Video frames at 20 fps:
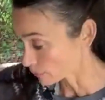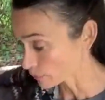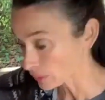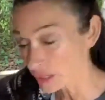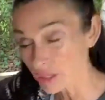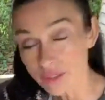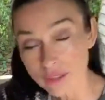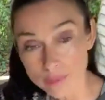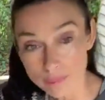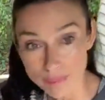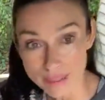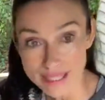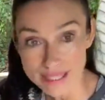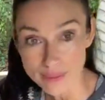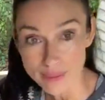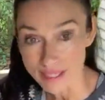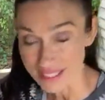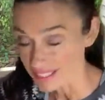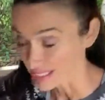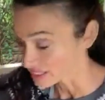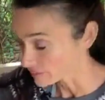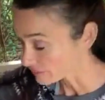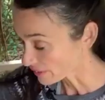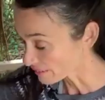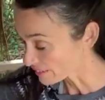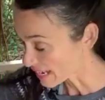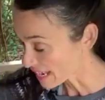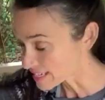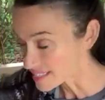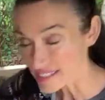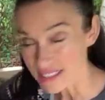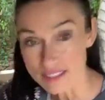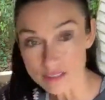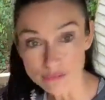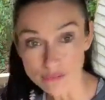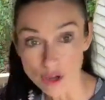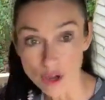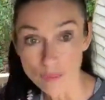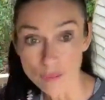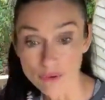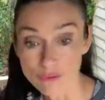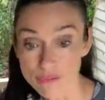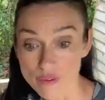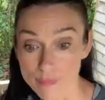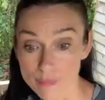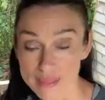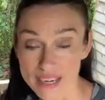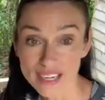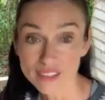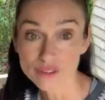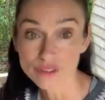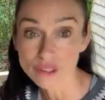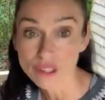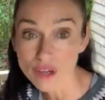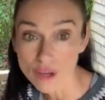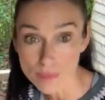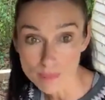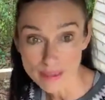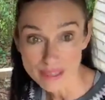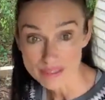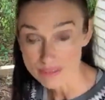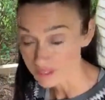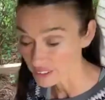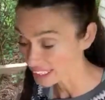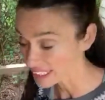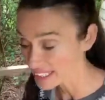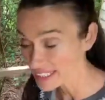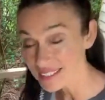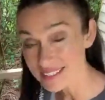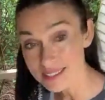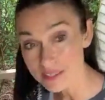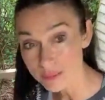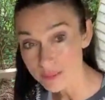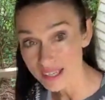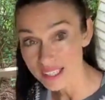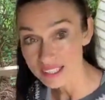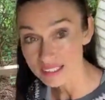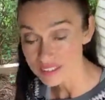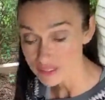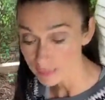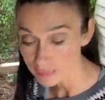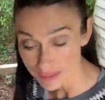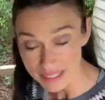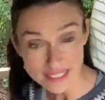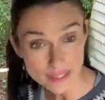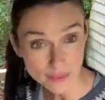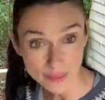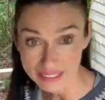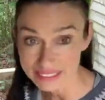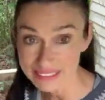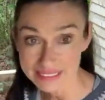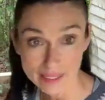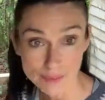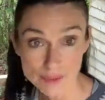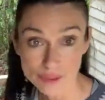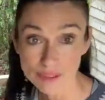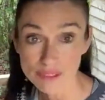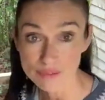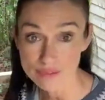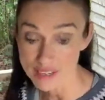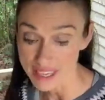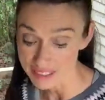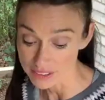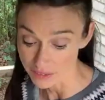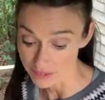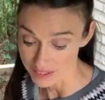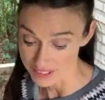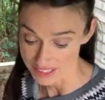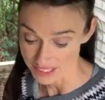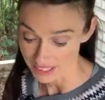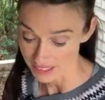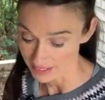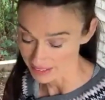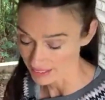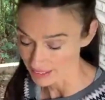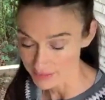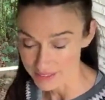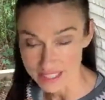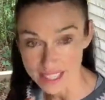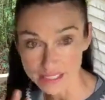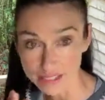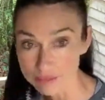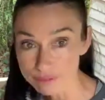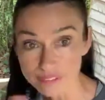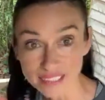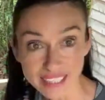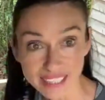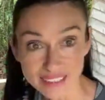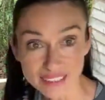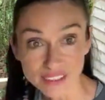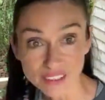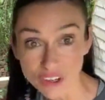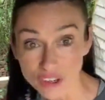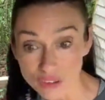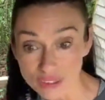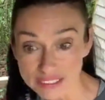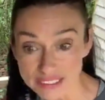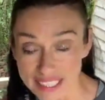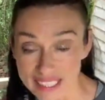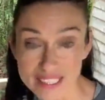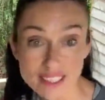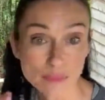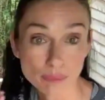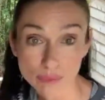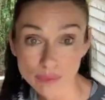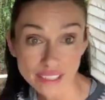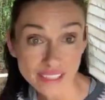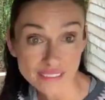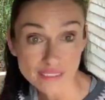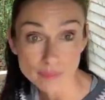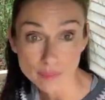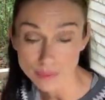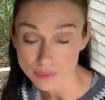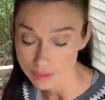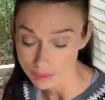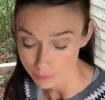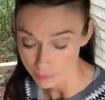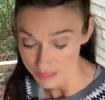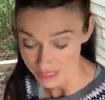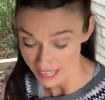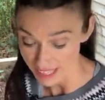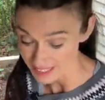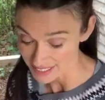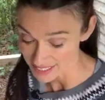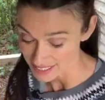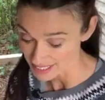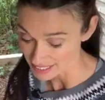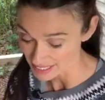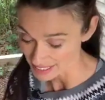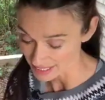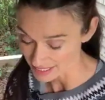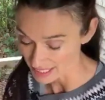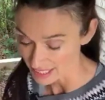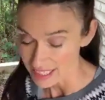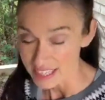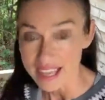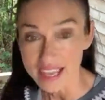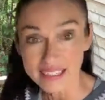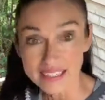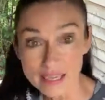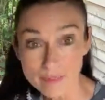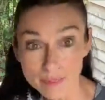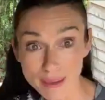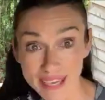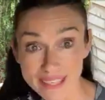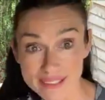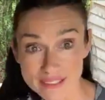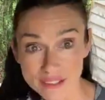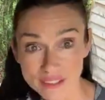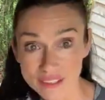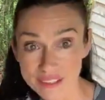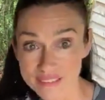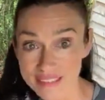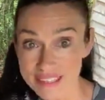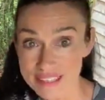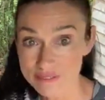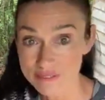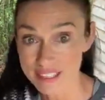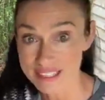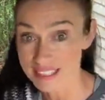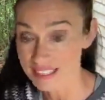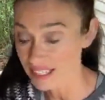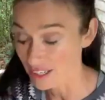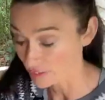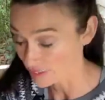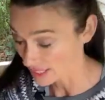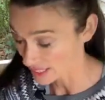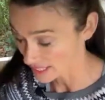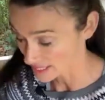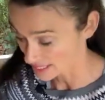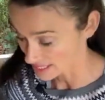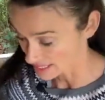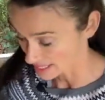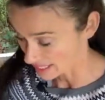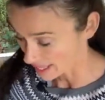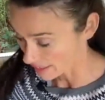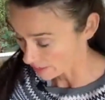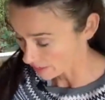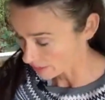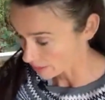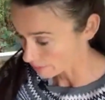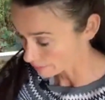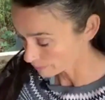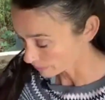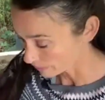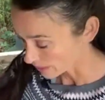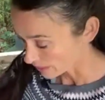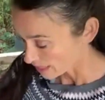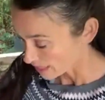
We'll look at beeswax at the very end in the form of natural homemade fillings as well. So beeswax is absolutely fine on the teeth. Gives it a lovely kind of coating. It's breathable, protects the teeth, and it binds all of these fatty ingredients together.